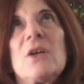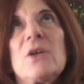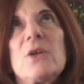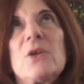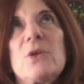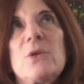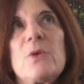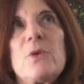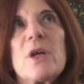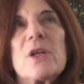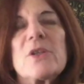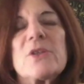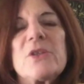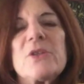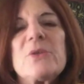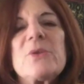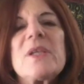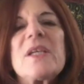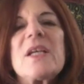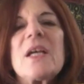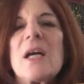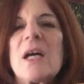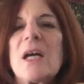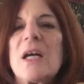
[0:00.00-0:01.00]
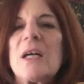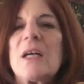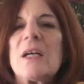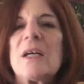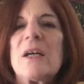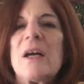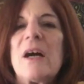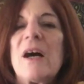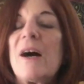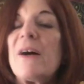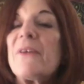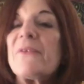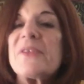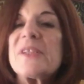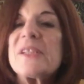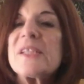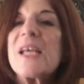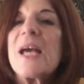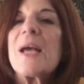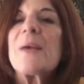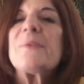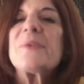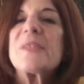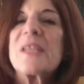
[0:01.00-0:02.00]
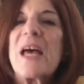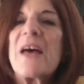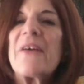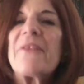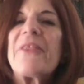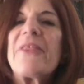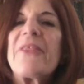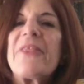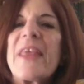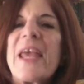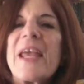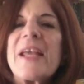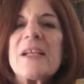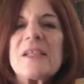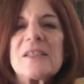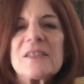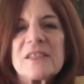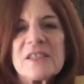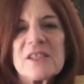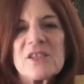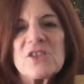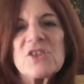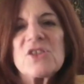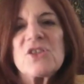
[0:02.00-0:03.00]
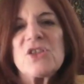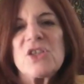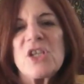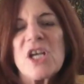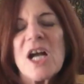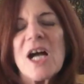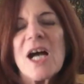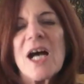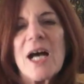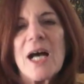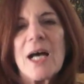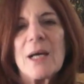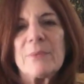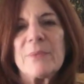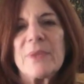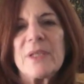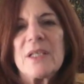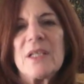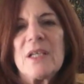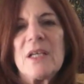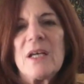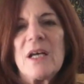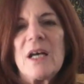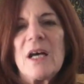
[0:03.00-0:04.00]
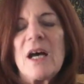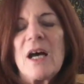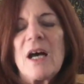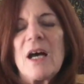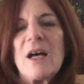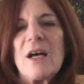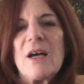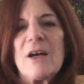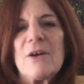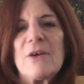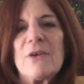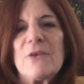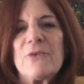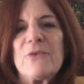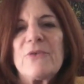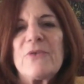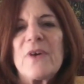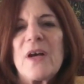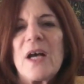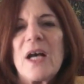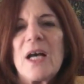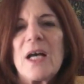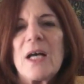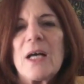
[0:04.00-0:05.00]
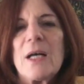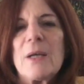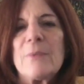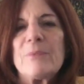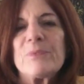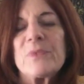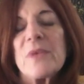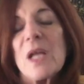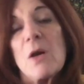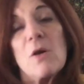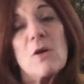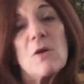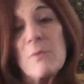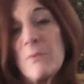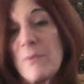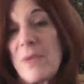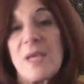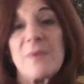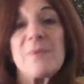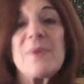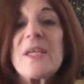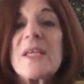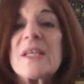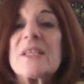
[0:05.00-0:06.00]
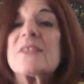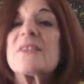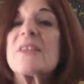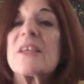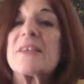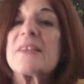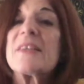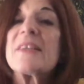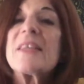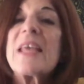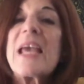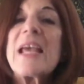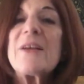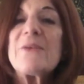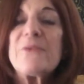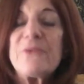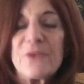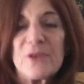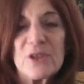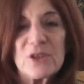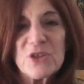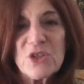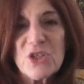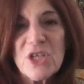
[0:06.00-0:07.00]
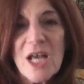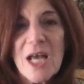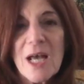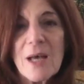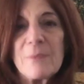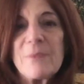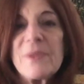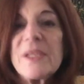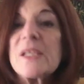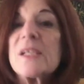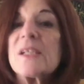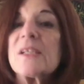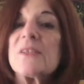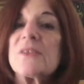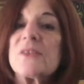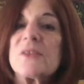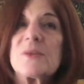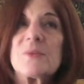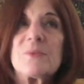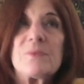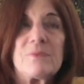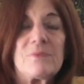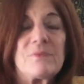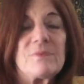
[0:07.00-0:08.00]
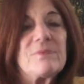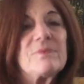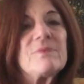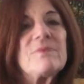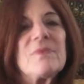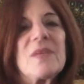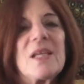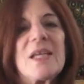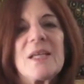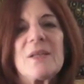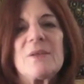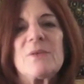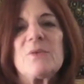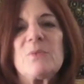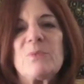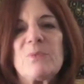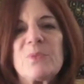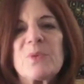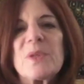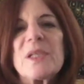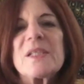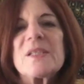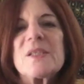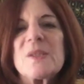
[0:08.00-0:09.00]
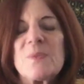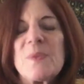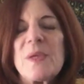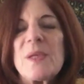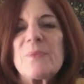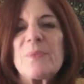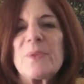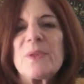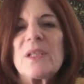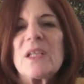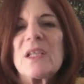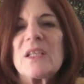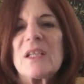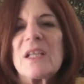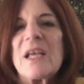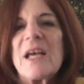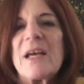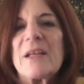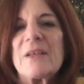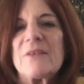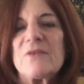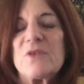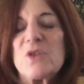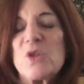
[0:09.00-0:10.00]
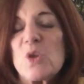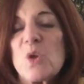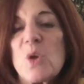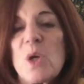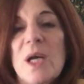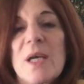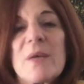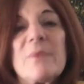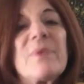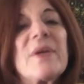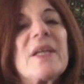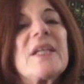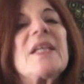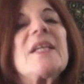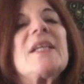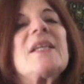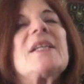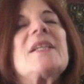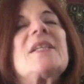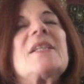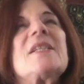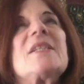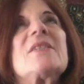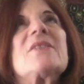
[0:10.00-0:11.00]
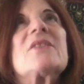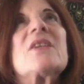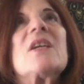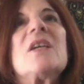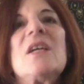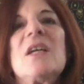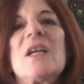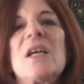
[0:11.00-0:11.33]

who are doing oftentimes a thankless job of, or maybe it's a thankful job because it brings people a lot of joy, but it is